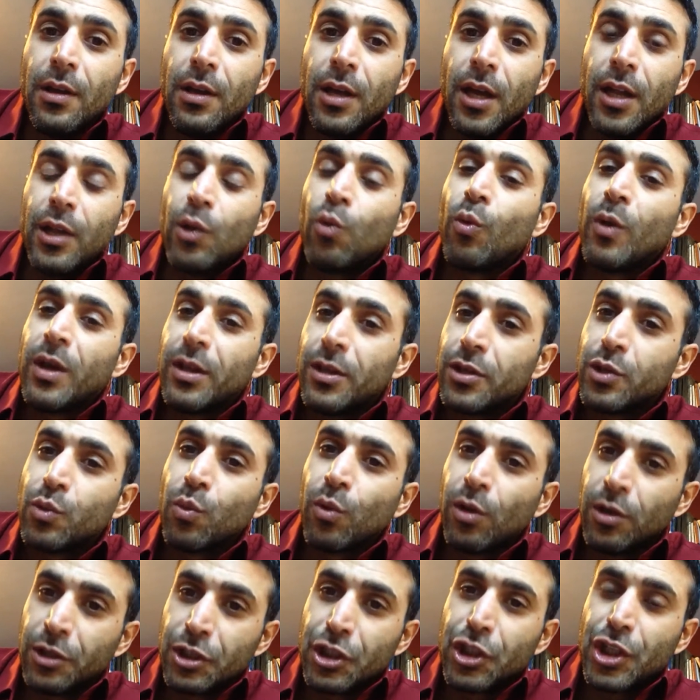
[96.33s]
in the way this
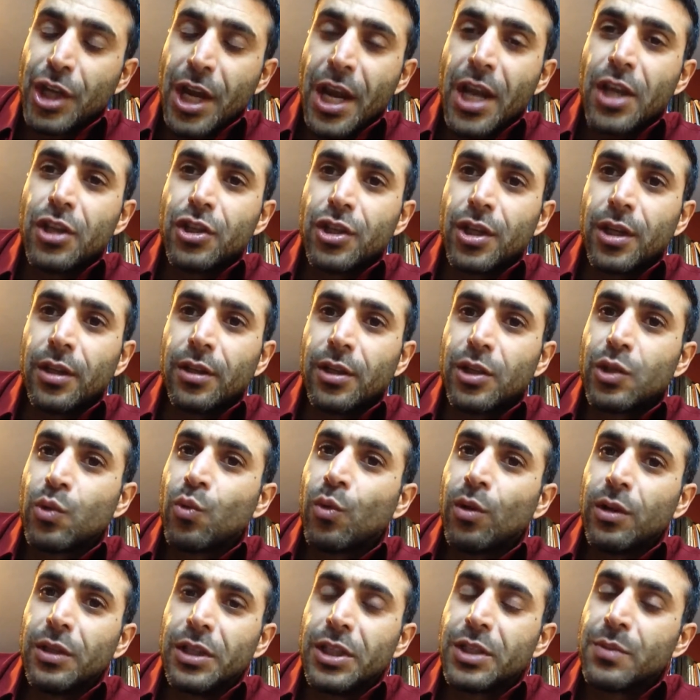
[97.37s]
world is changing, this
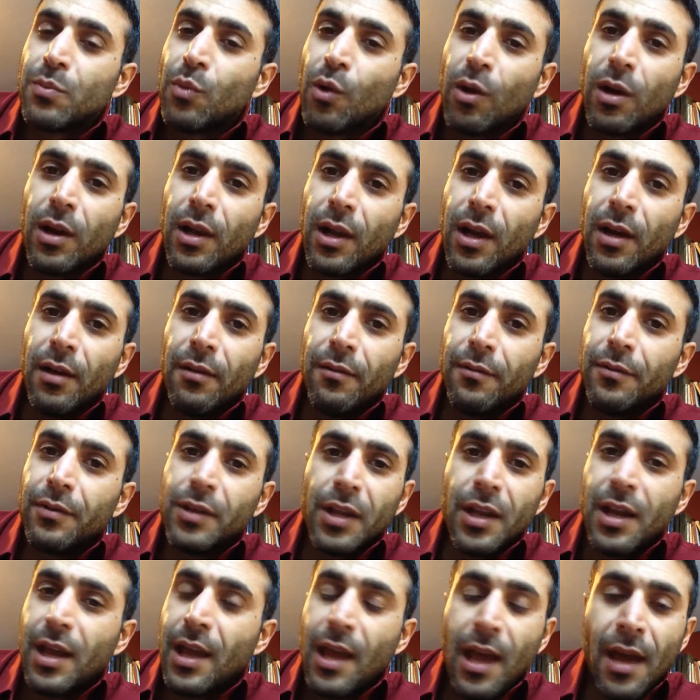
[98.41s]
world needs more love
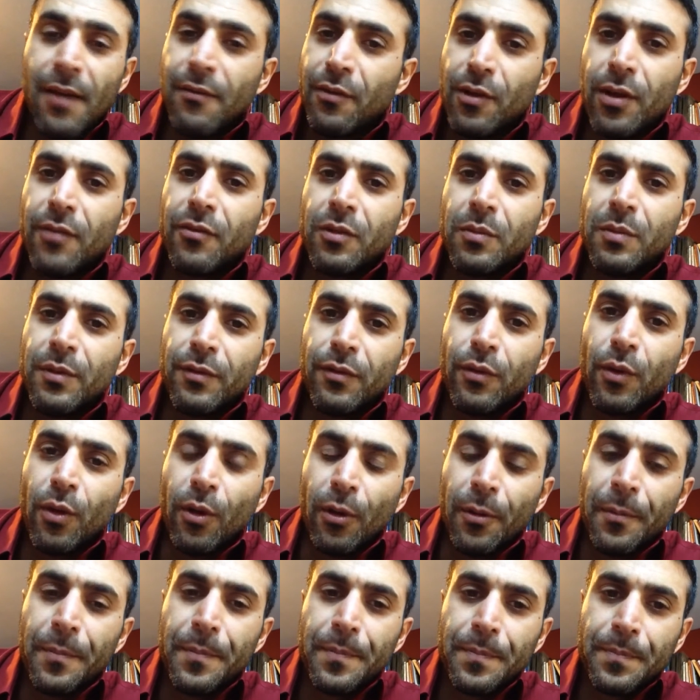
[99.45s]
than ever before.